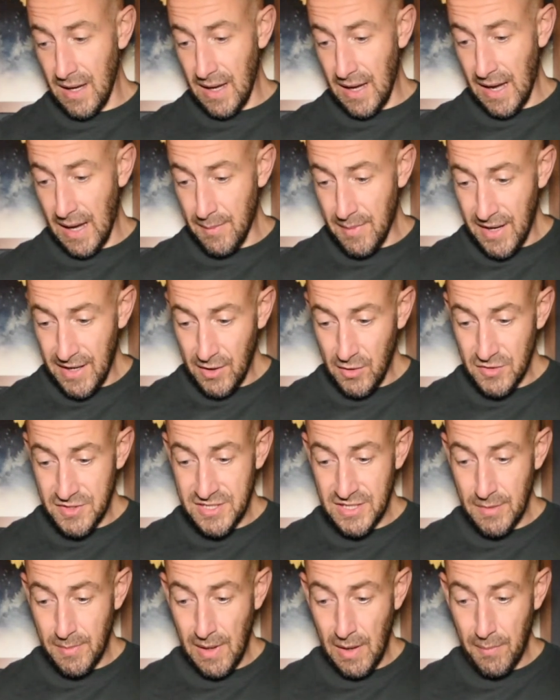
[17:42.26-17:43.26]
I
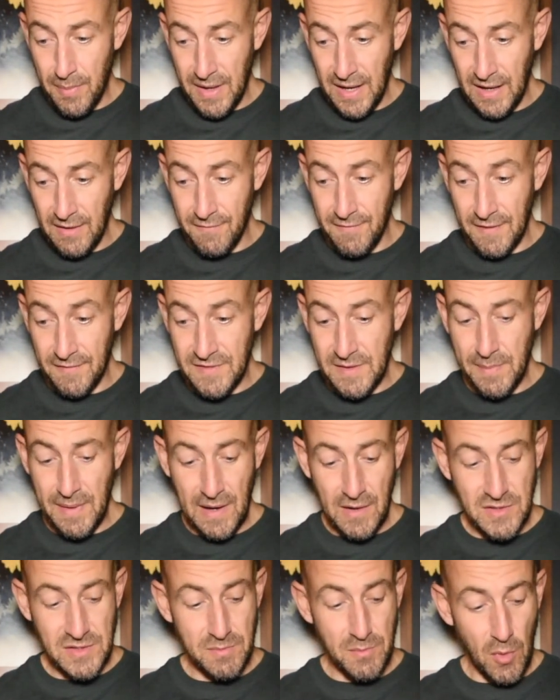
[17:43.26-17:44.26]
gutted about paying
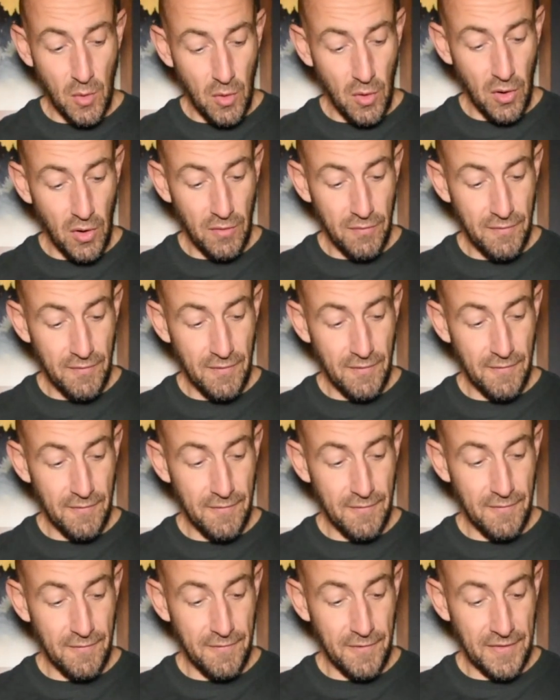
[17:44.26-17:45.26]
£50 more
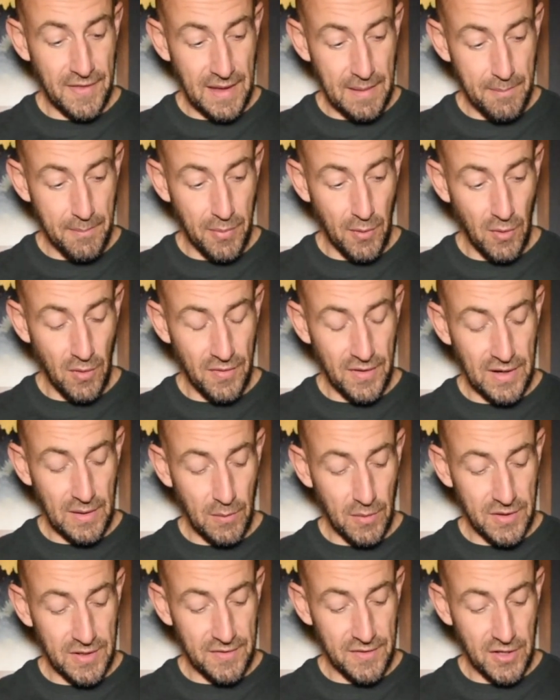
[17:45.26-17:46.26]
for the import than I
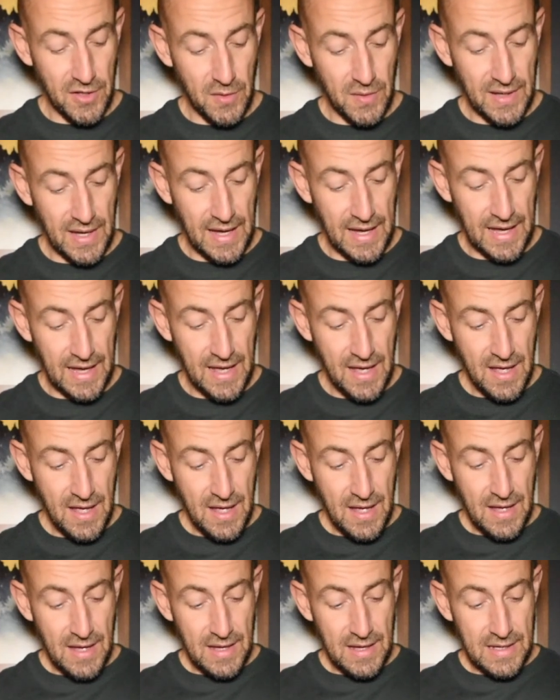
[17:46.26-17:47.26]
would in the UK?
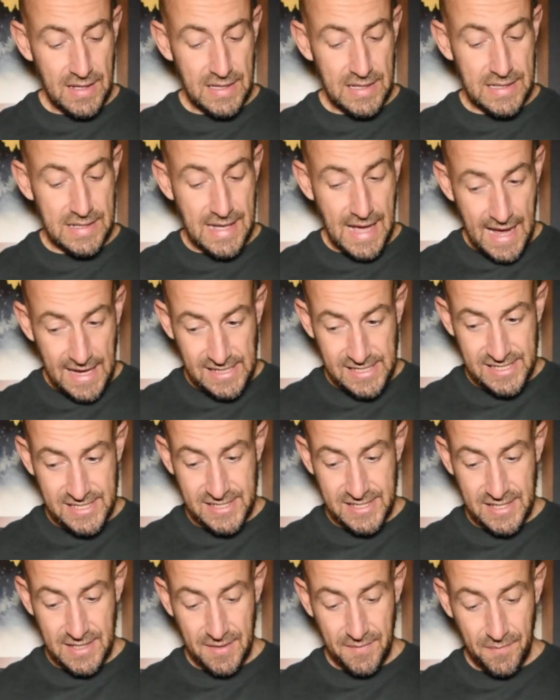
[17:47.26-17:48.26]

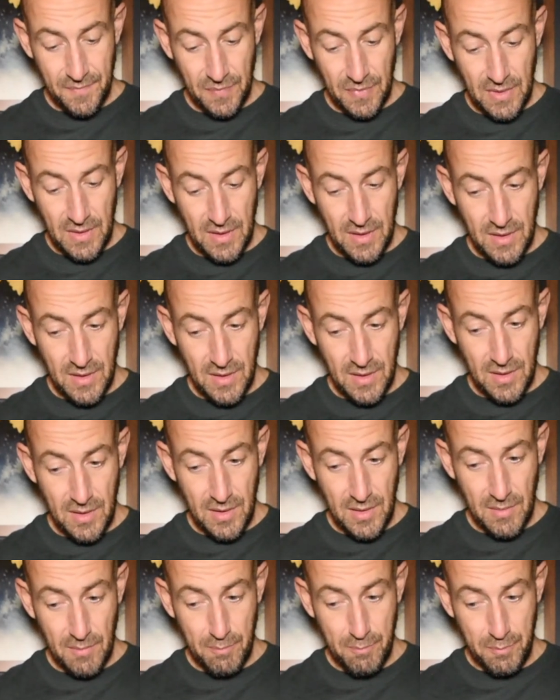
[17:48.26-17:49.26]
Yes,
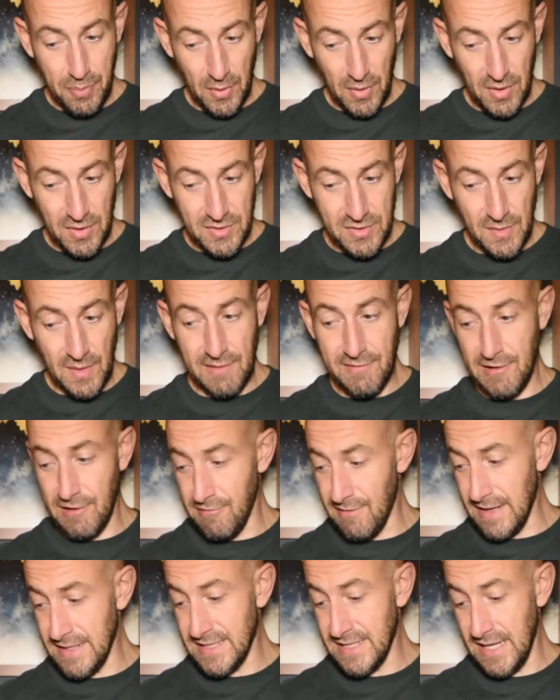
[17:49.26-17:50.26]
but do I
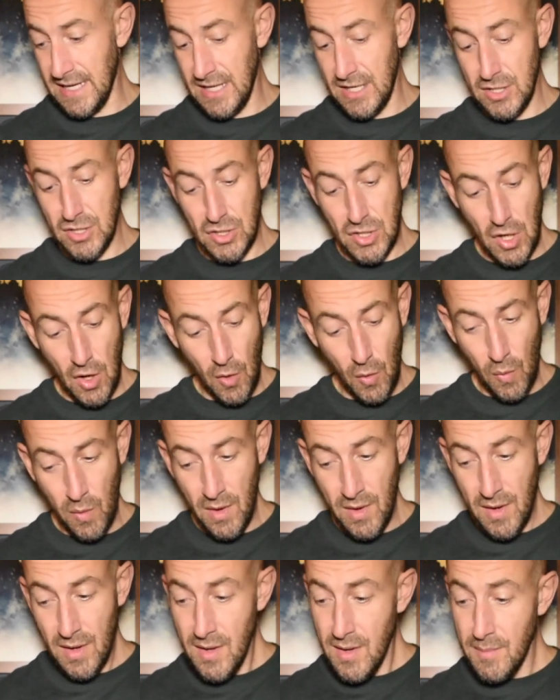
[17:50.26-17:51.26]
regret it? No,
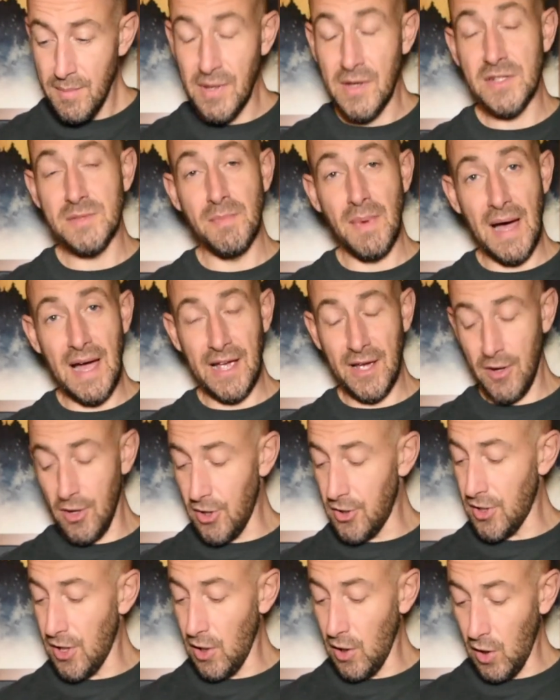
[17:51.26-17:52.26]
because my
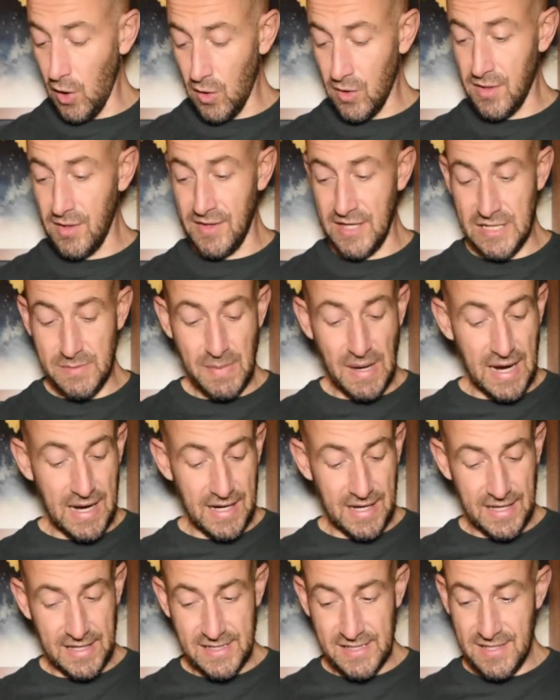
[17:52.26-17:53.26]
God, look at these
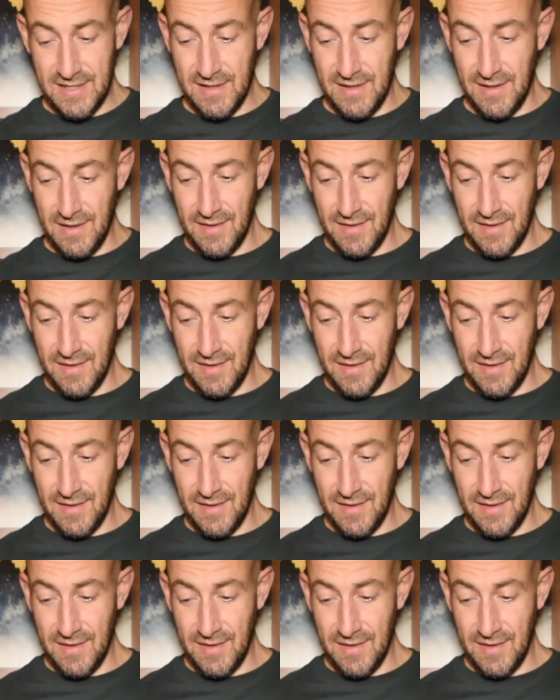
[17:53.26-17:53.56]
bindings.